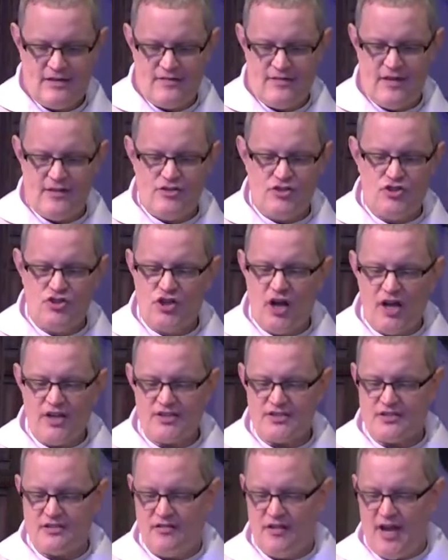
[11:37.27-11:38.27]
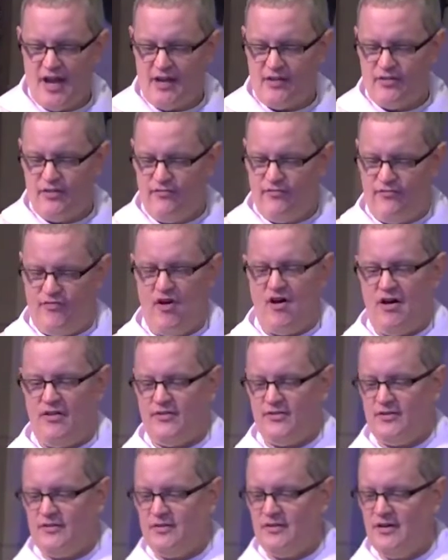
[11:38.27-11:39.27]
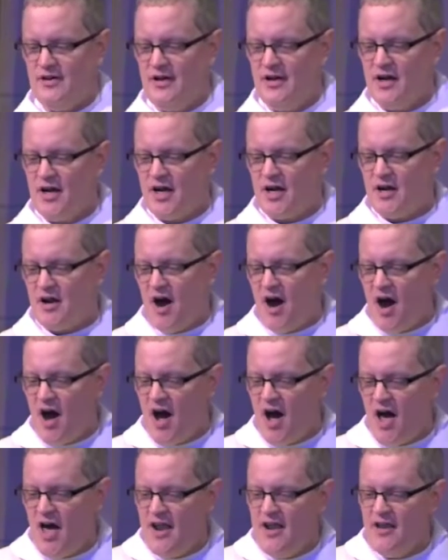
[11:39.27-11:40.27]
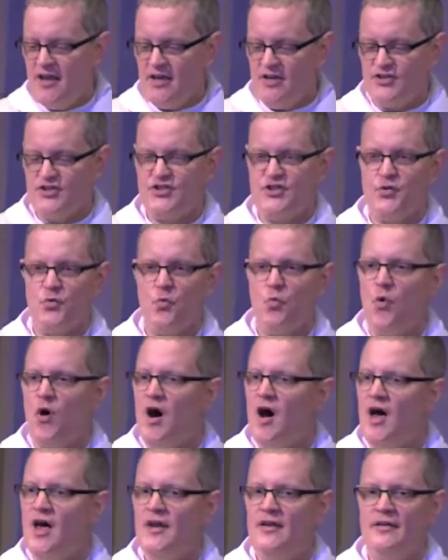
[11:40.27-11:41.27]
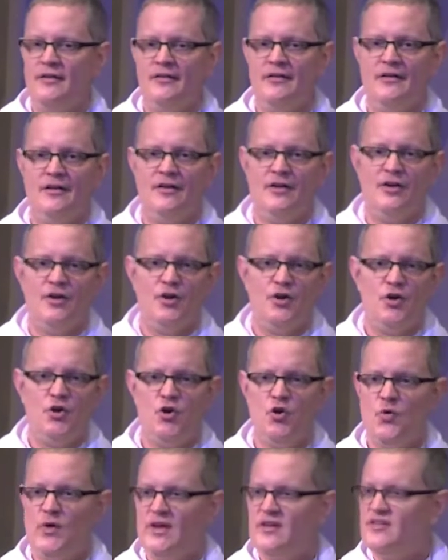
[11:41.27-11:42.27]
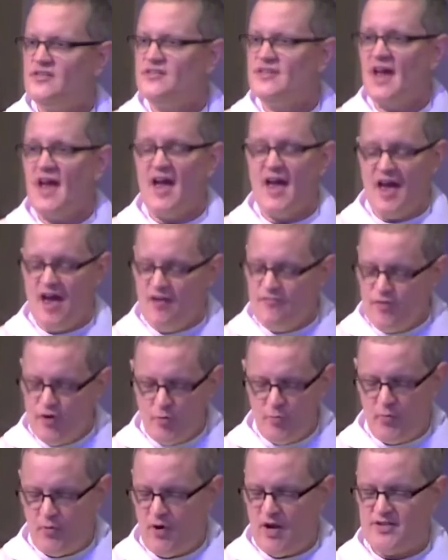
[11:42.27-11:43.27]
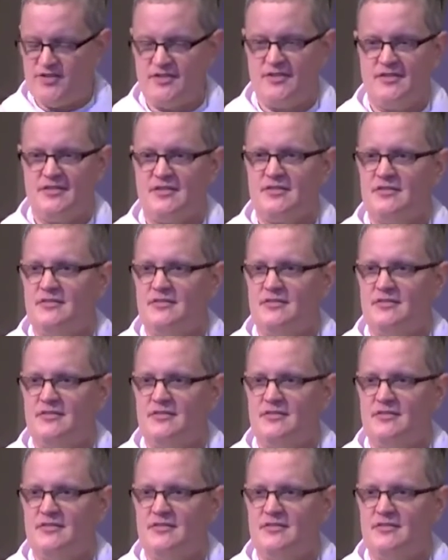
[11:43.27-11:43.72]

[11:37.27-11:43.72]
then just like the Father, God is the one who is ever present,